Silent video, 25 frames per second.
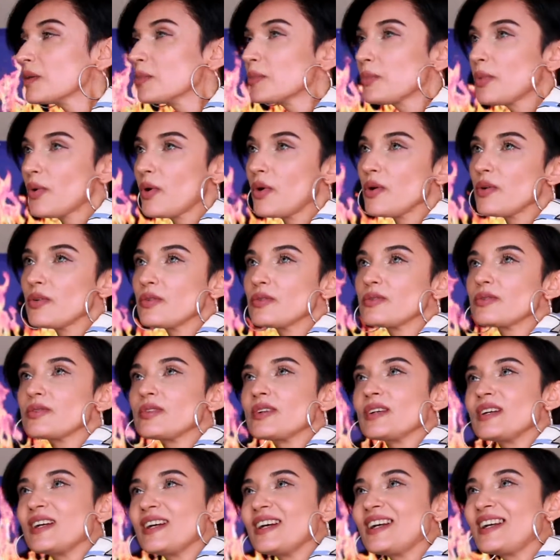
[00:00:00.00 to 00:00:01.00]
bought
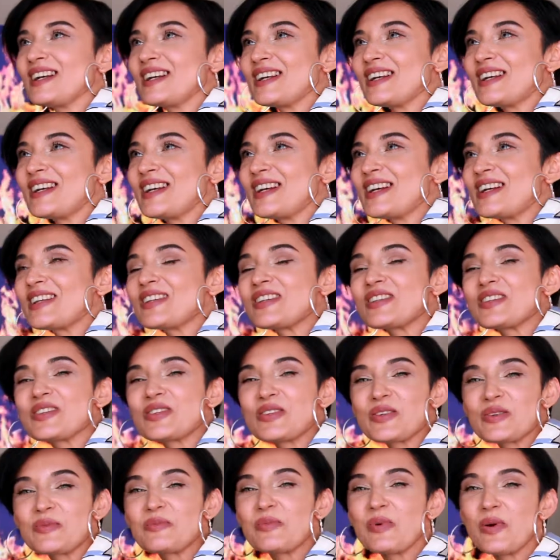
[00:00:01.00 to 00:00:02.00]

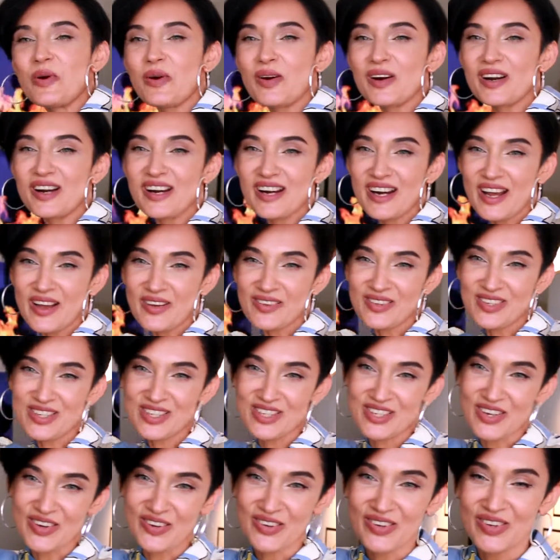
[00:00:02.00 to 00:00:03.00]
2 more. I'll
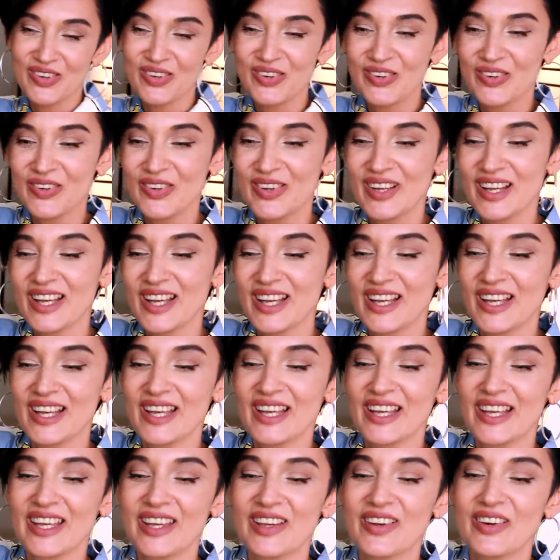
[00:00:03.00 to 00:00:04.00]
show you
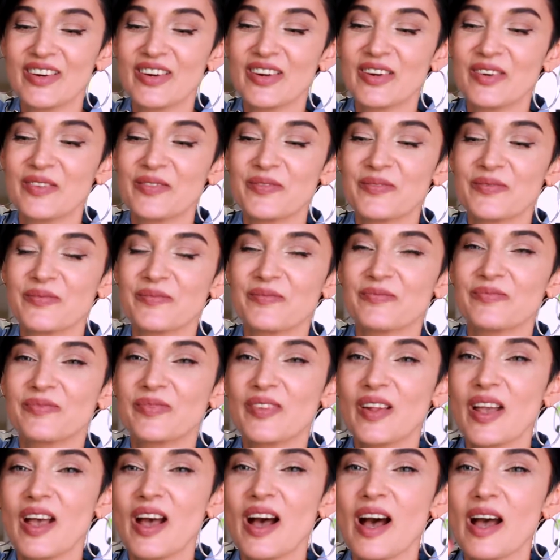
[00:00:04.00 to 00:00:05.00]
here.
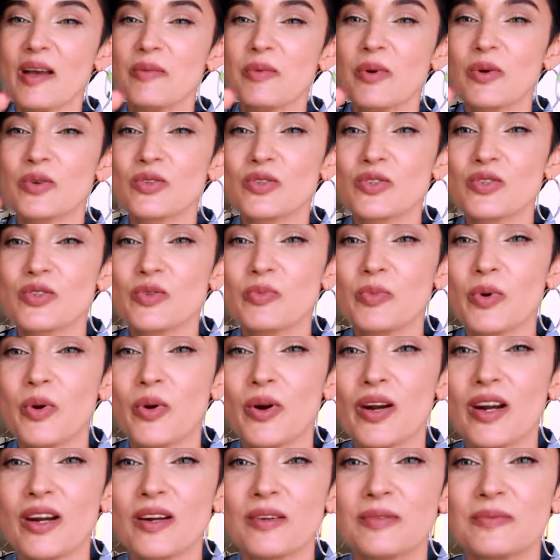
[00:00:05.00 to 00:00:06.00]
I bought 2
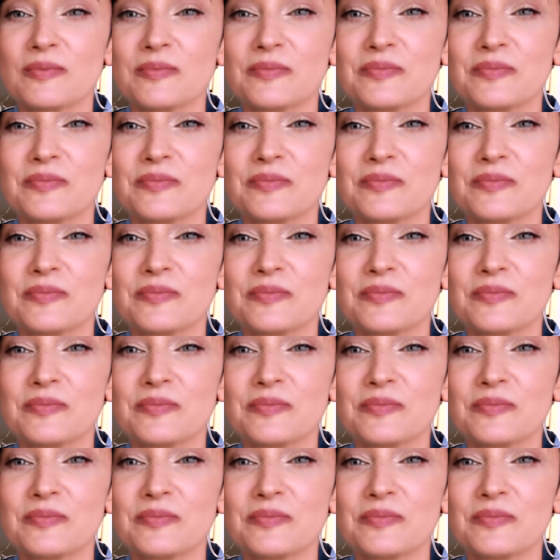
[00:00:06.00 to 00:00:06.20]
more